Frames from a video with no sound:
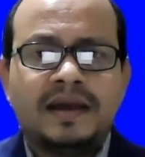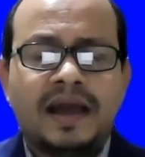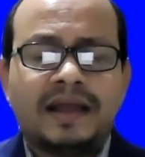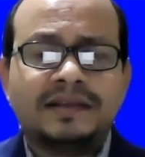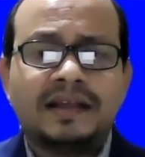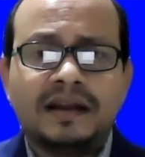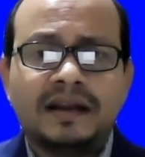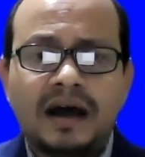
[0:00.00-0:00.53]

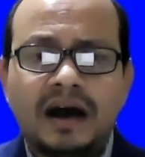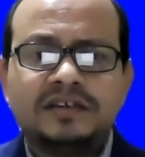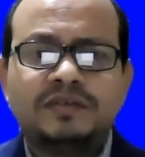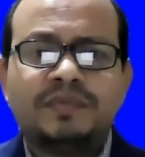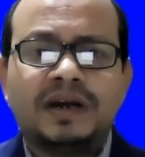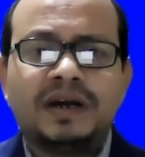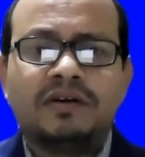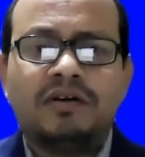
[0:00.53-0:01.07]
And the last
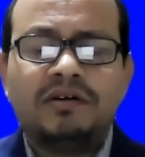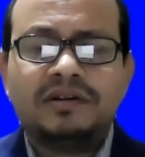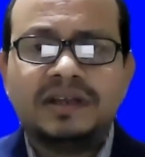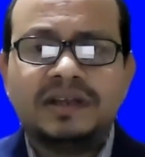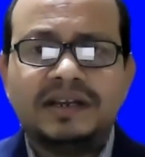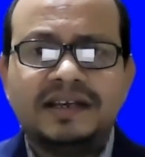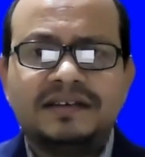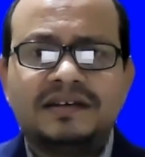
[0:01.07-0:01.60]
but not the
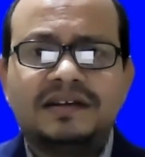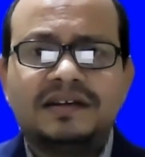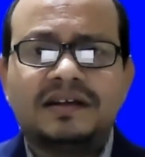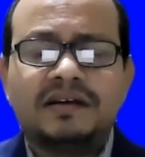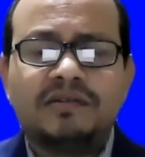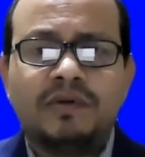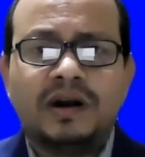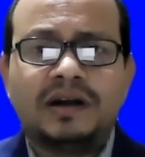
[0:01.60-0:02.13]
least,
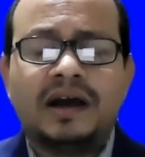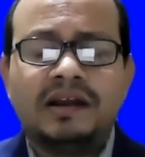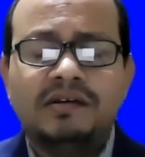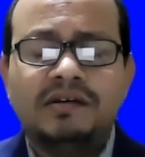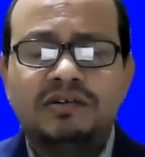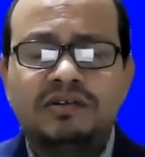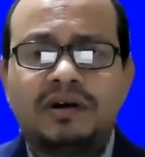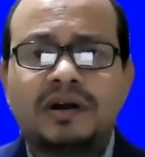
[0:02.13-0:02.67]
but I
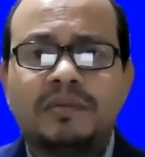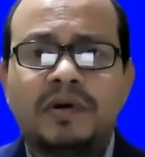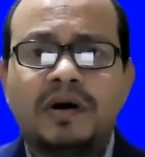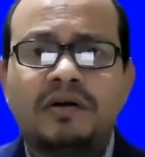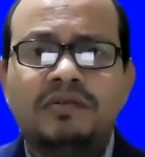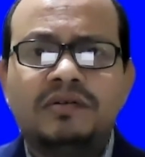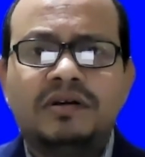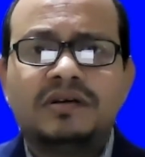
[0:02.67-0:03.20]
will talk
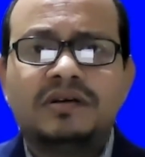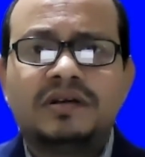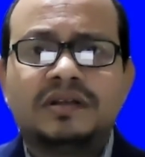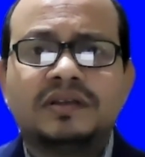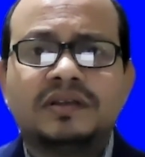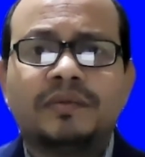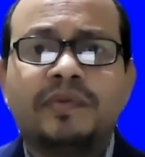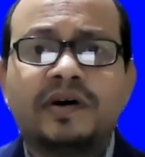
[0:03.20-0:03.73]
about the
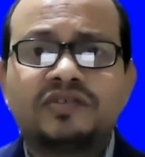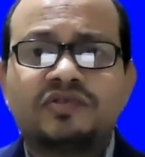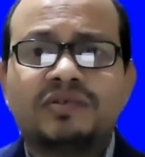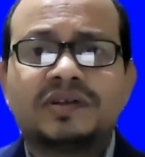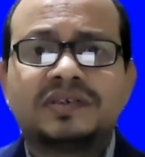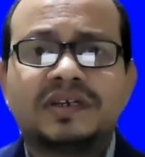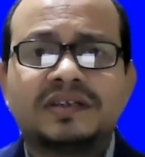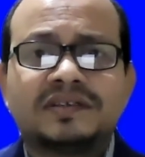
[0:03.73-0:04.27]

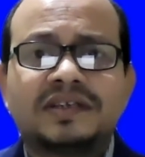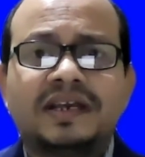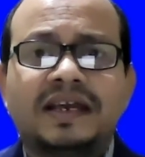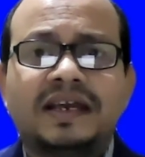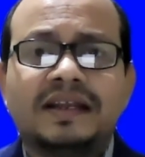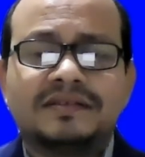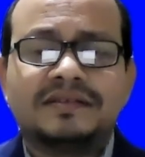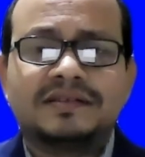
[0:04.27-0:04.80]
persuasion
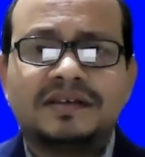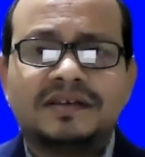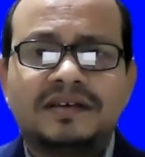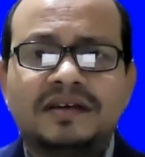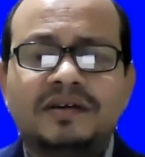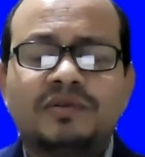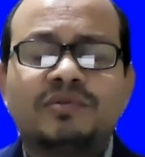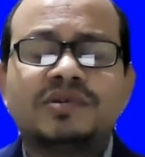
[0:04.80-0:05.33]
skills,
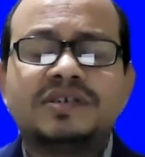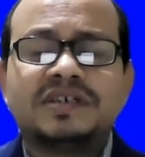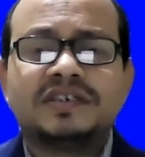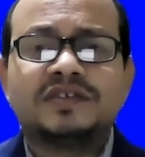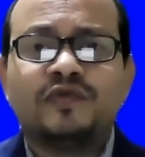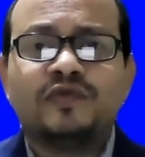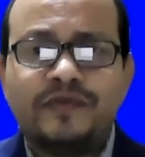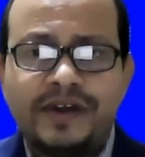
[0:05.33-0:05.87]
which is
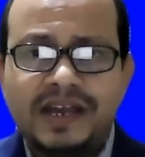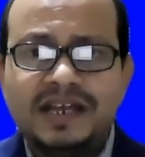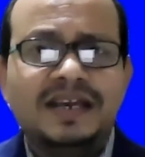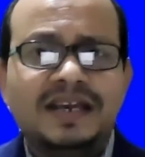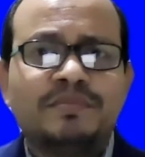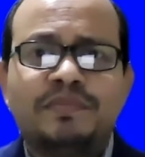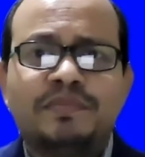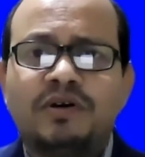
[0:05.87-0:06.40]
very
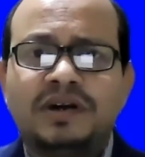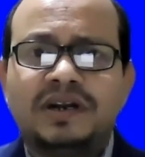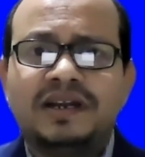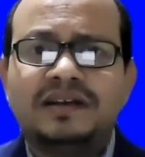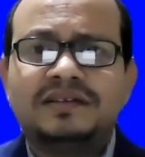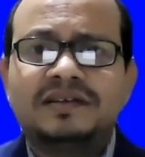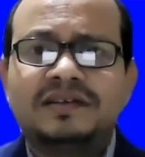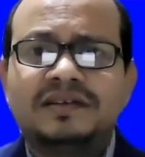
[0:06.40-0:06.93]

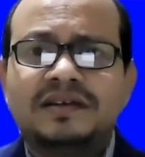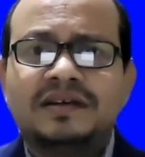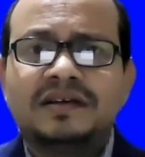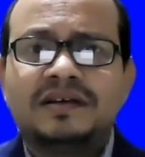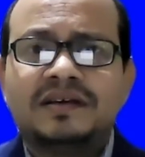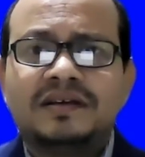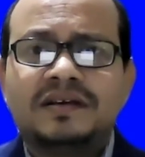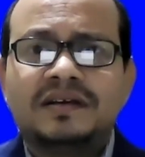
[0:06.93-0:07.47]
important
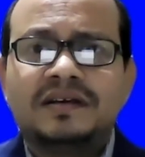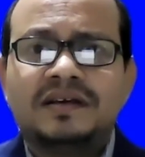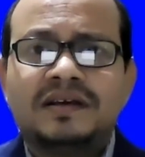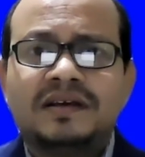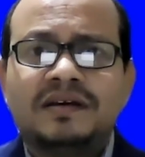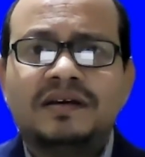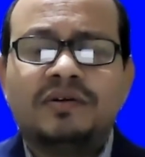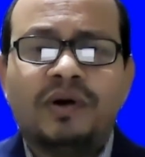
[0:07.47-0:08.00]

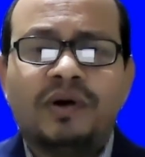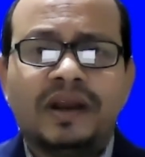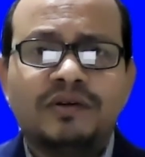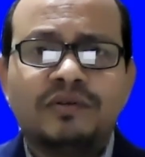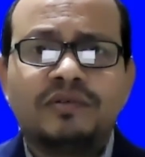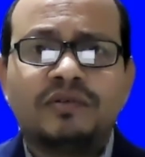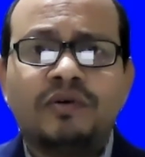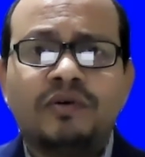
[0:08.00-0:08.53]
when
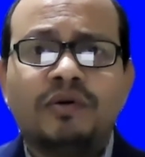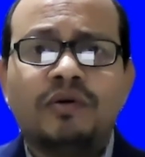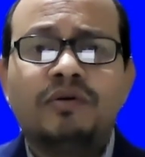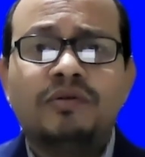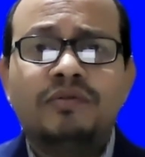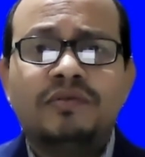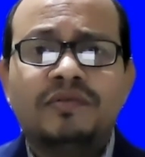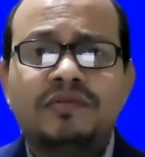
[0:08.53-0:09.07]
you
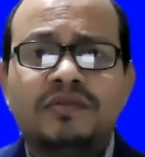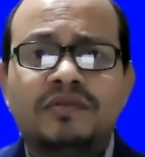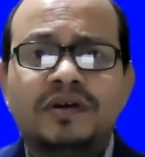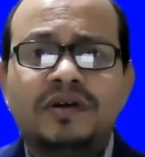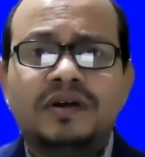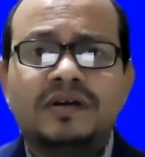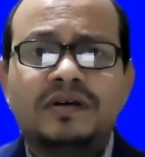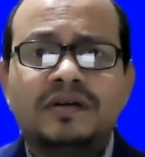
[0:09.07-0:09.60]
go
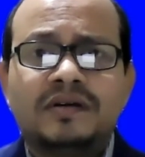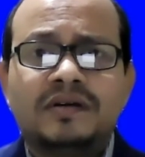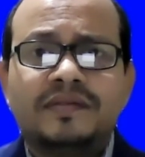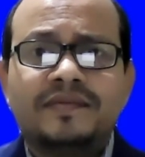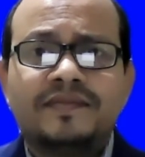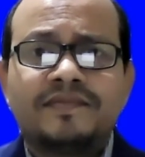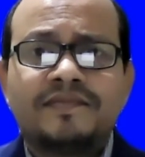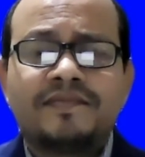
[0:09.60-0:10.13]

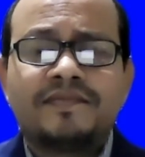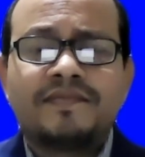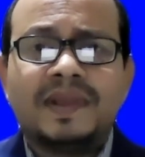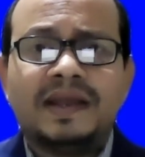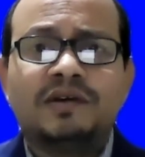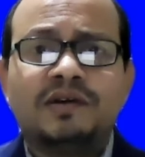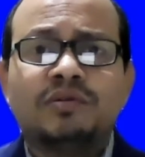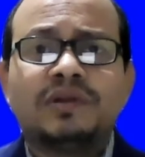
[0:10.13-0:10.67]

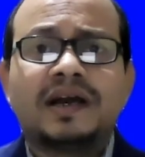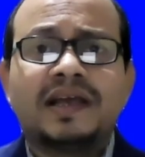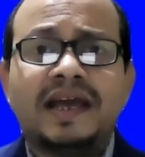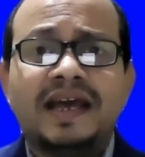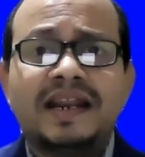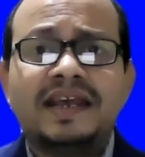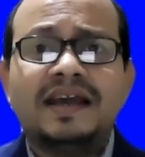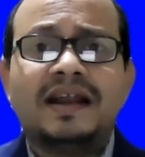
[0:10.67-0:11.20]
into the
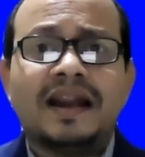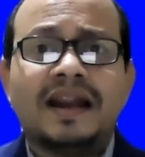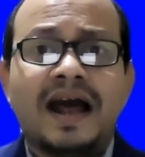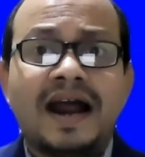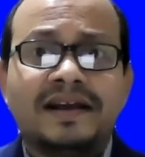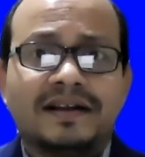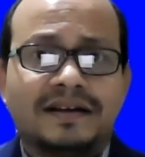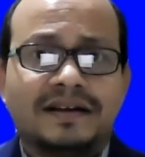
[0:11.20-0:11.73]
career
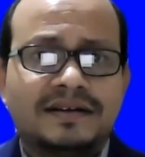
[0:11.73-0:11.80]
ladder.